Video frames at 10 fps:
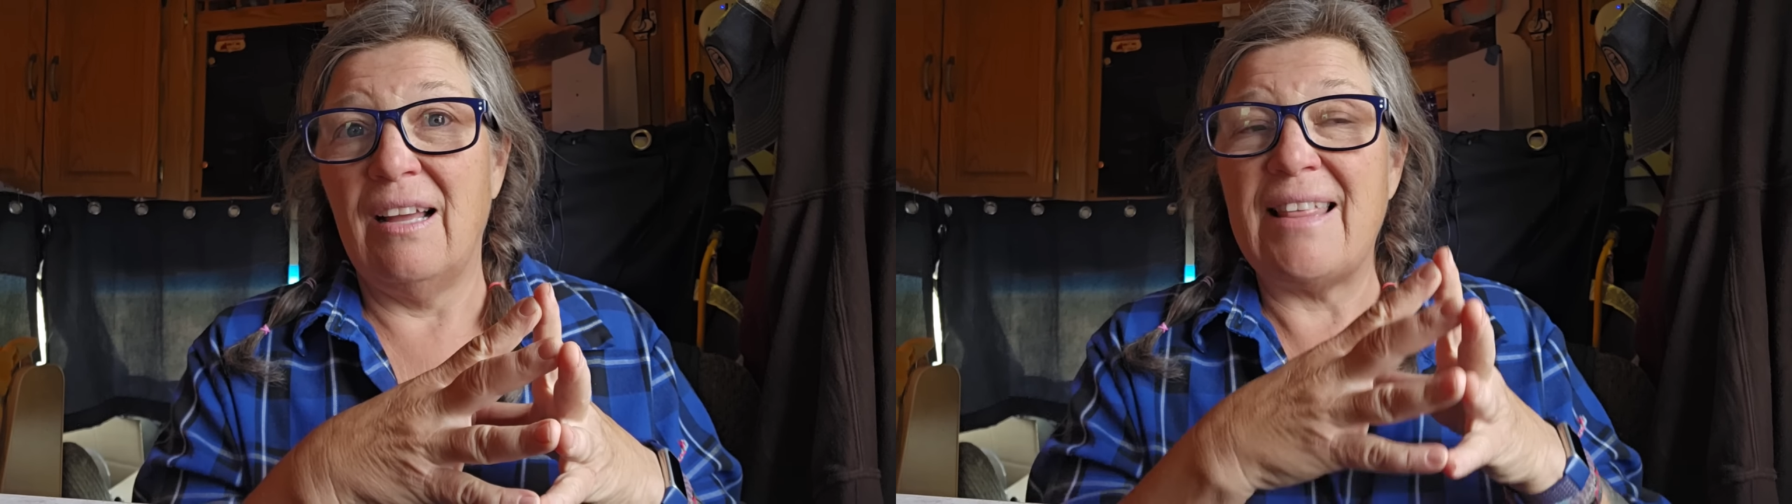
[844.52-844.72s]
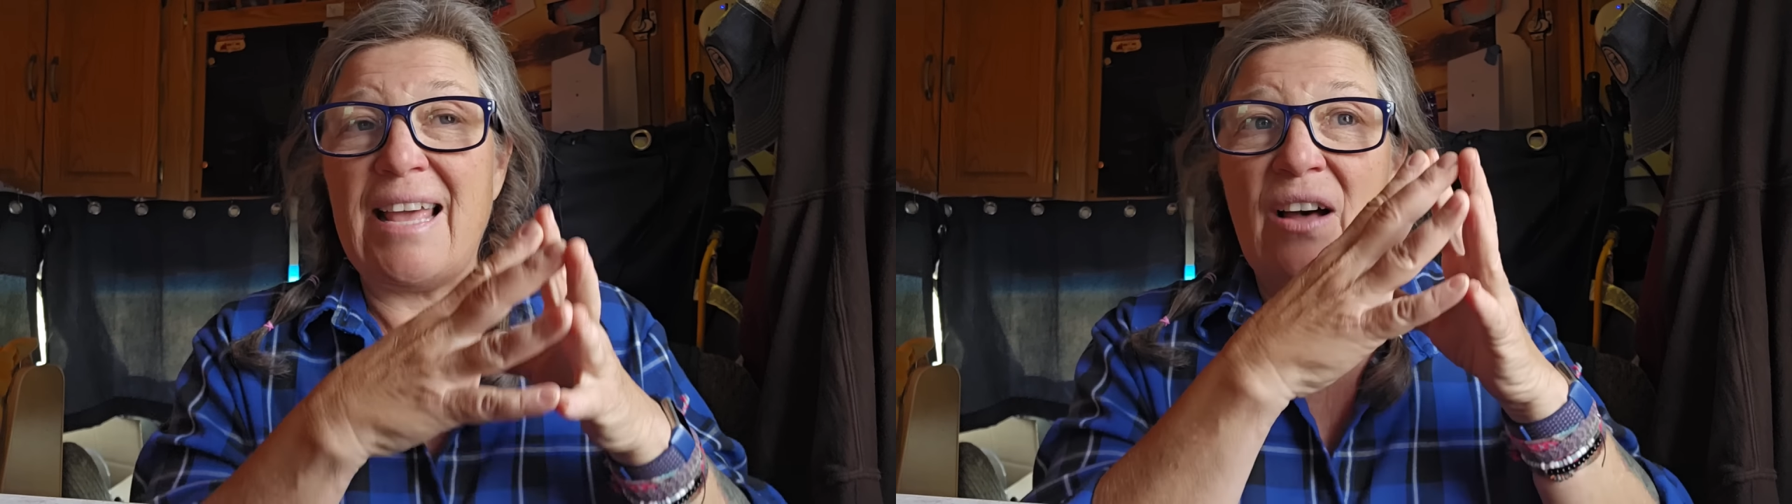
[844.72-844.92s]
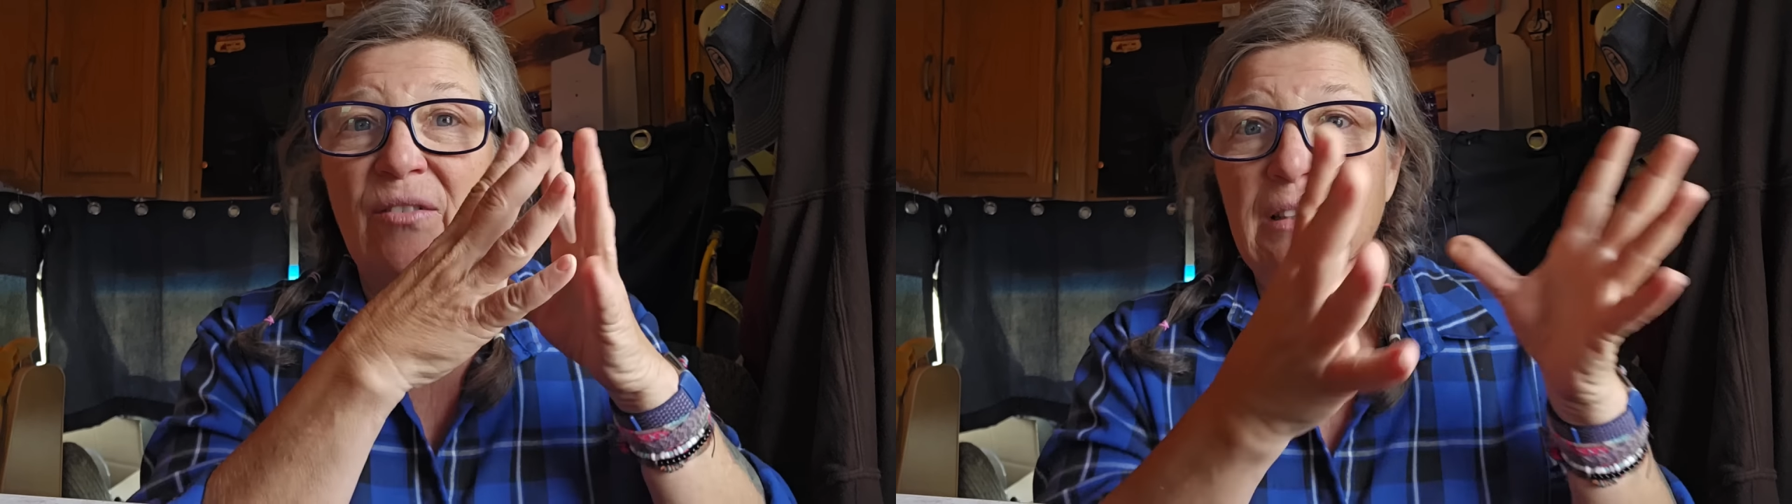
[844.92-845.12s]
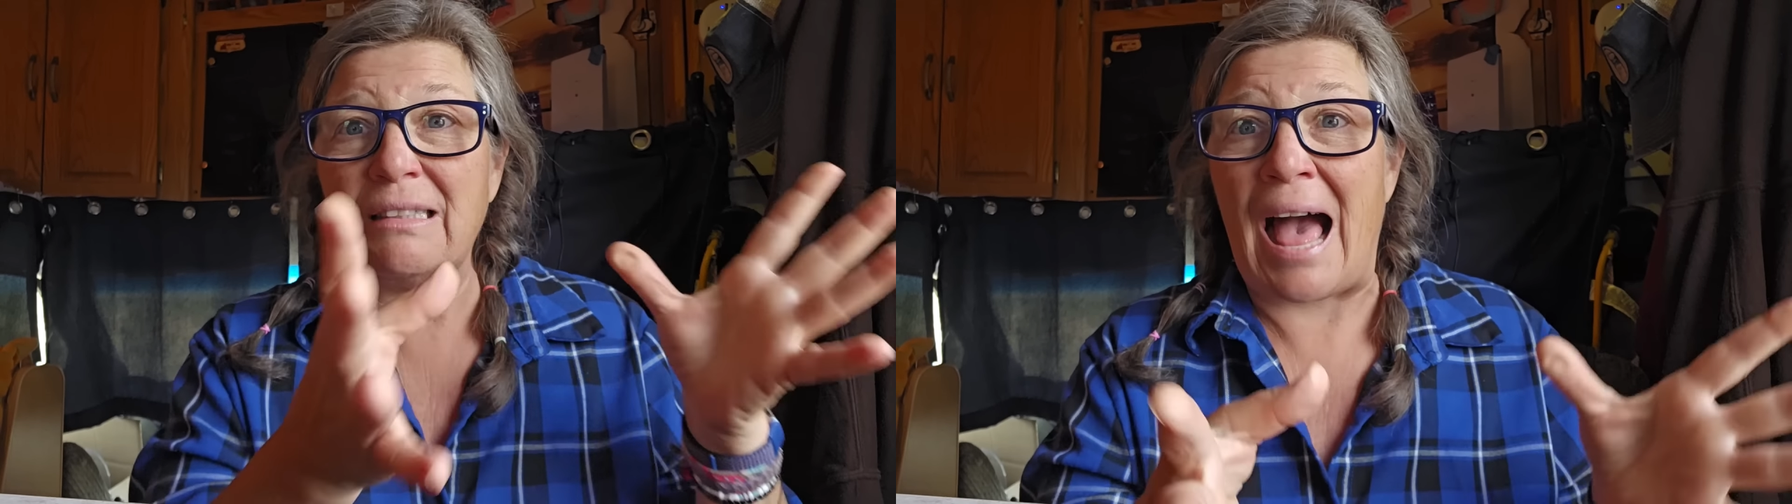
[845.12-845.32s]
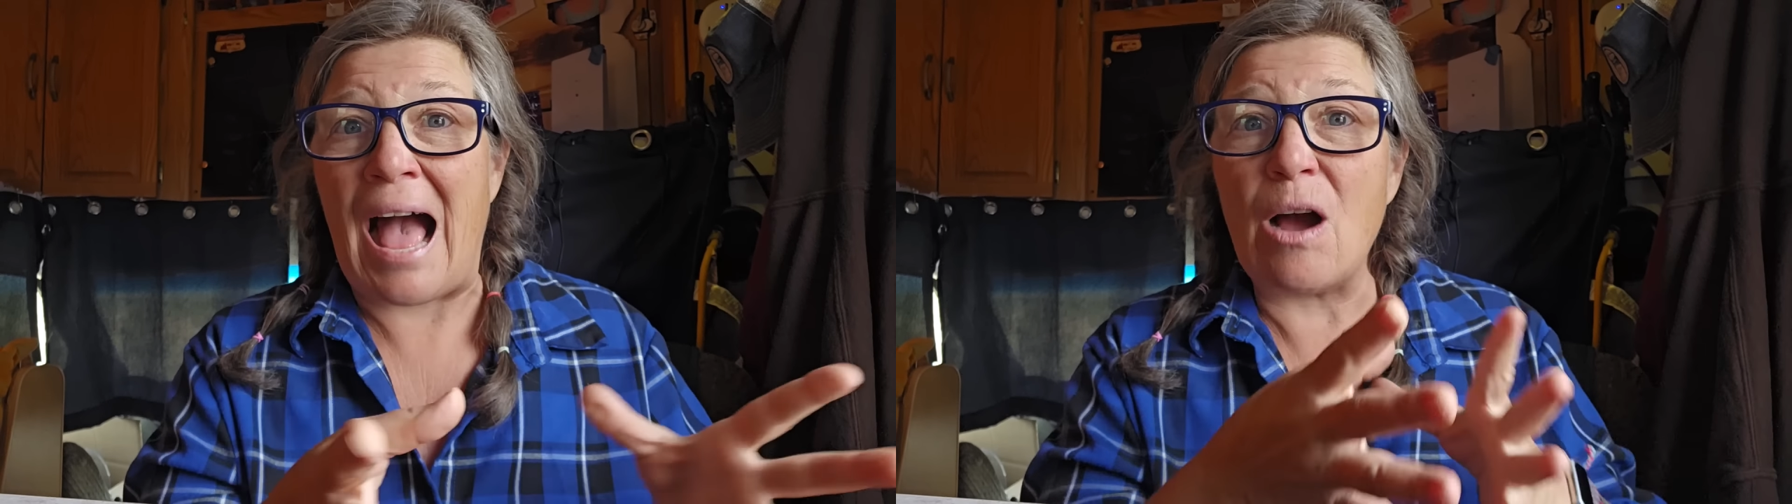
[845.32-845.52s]
they have
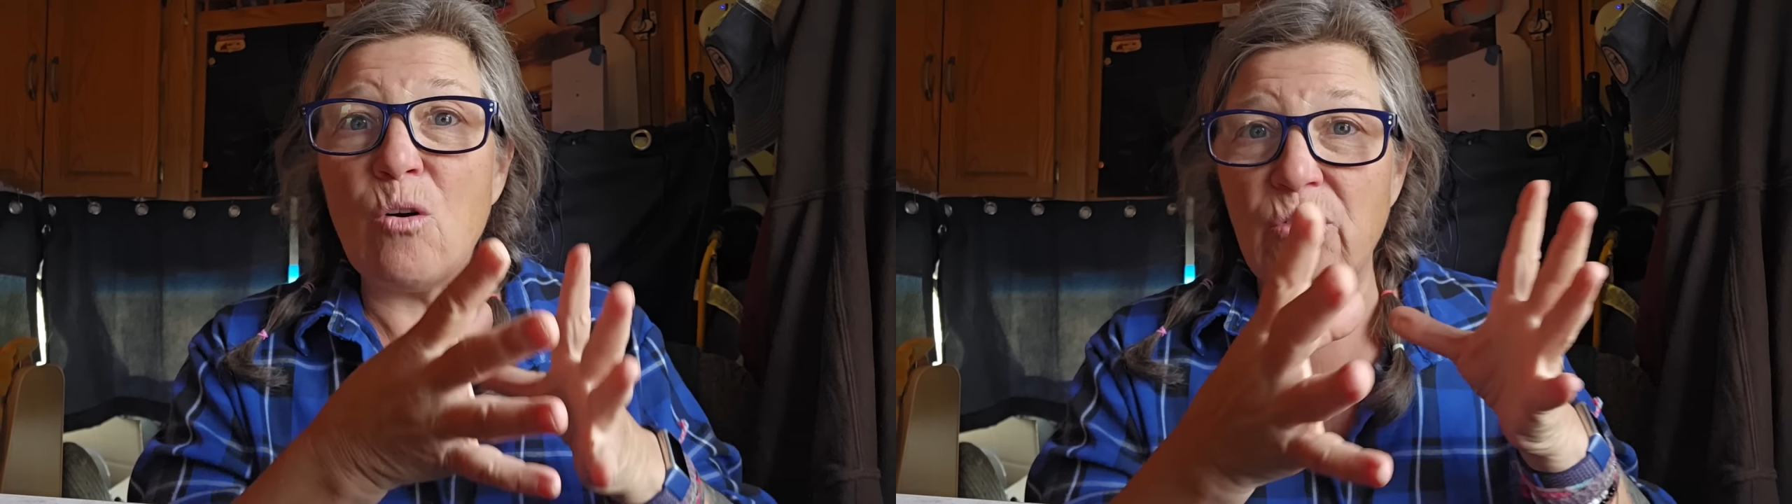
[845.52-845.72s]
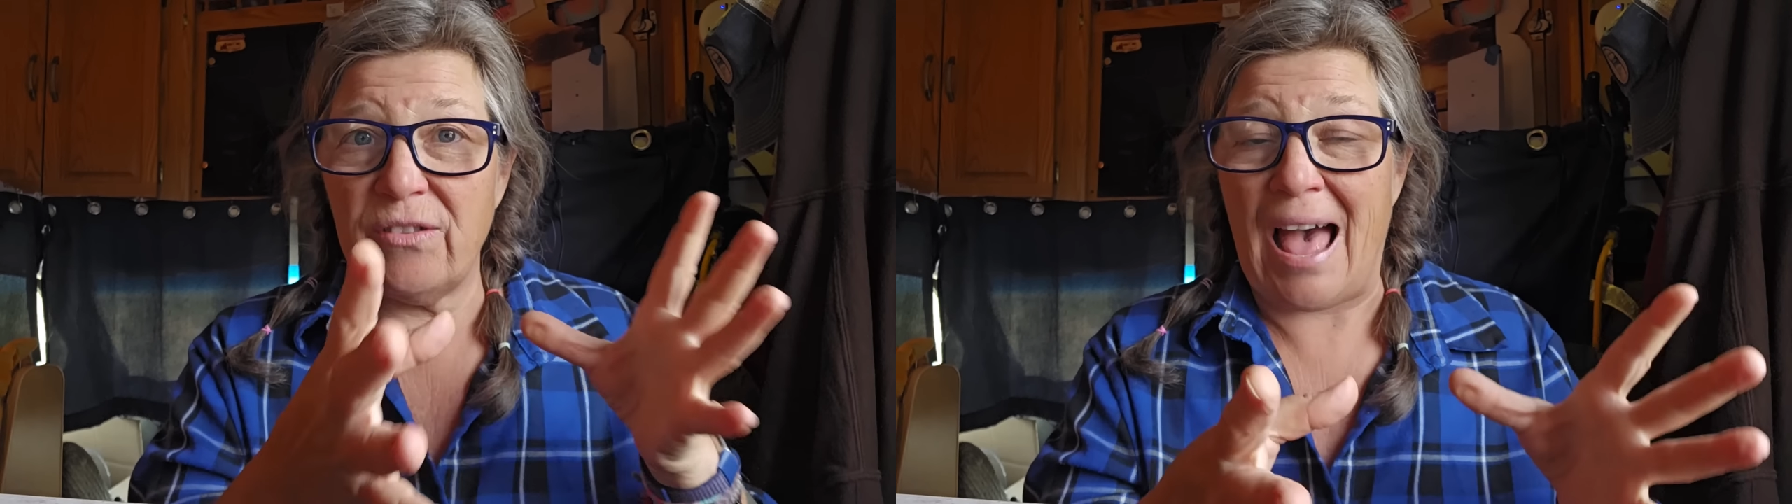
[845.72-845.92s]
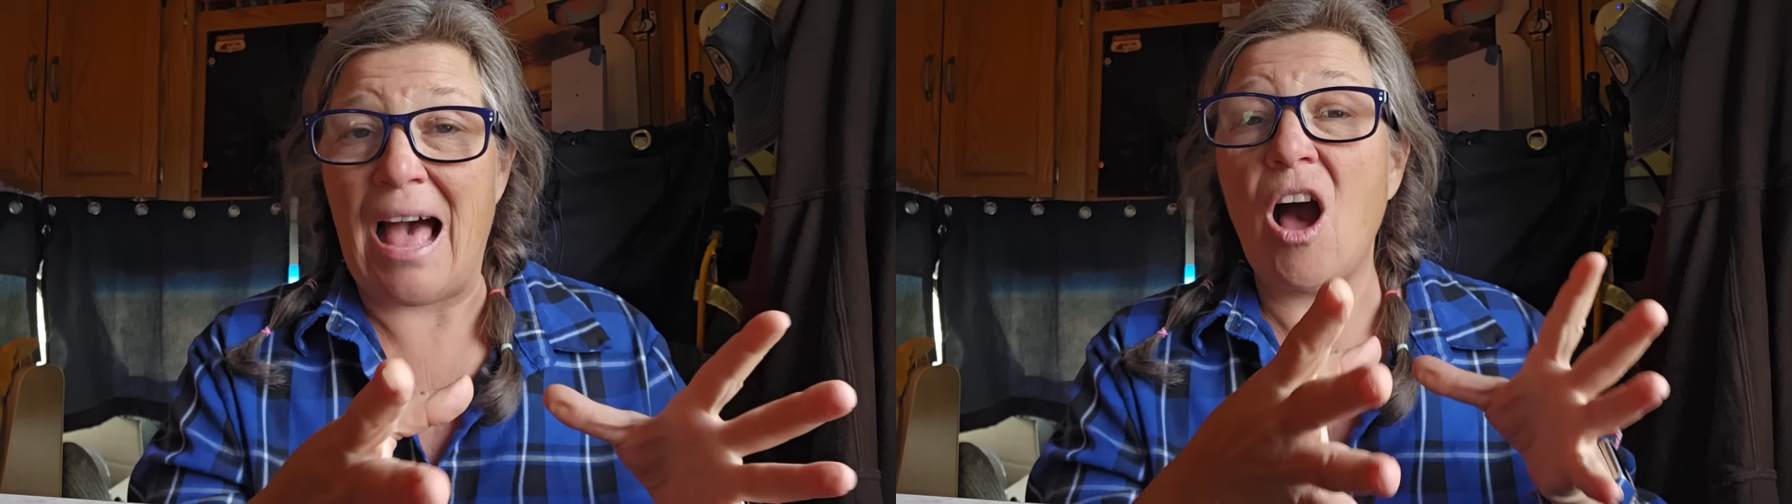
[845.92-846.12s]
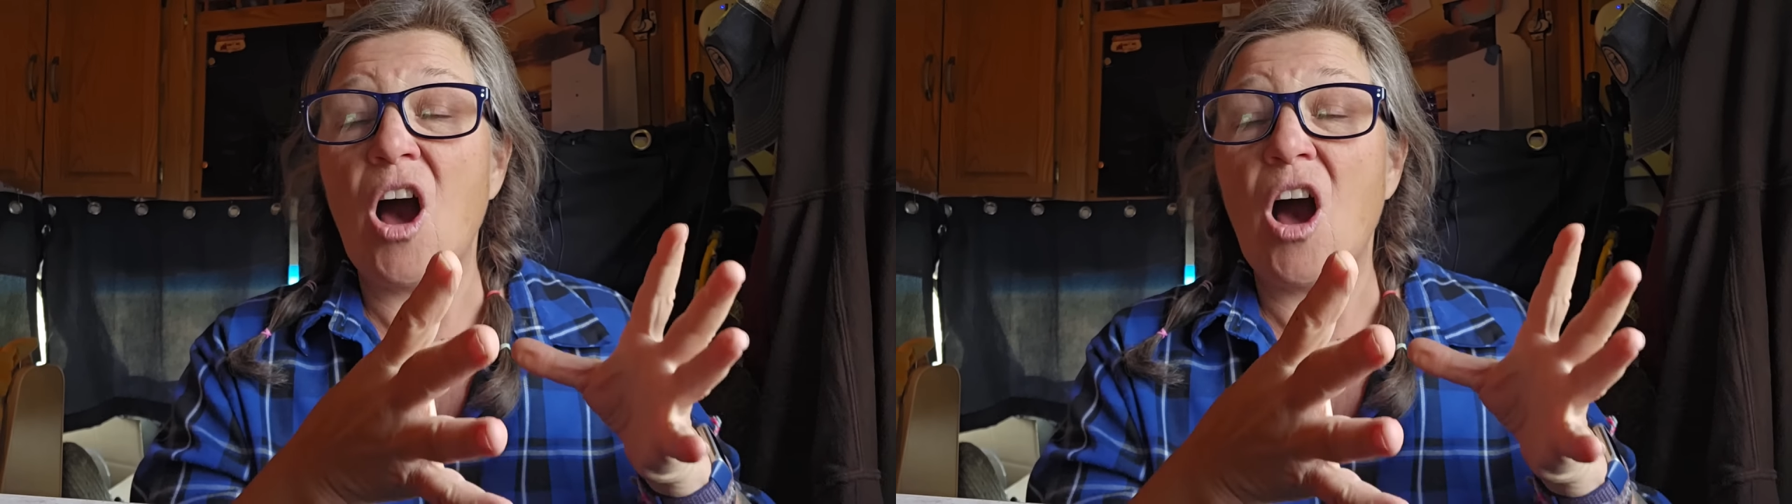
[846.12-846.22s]
allowed that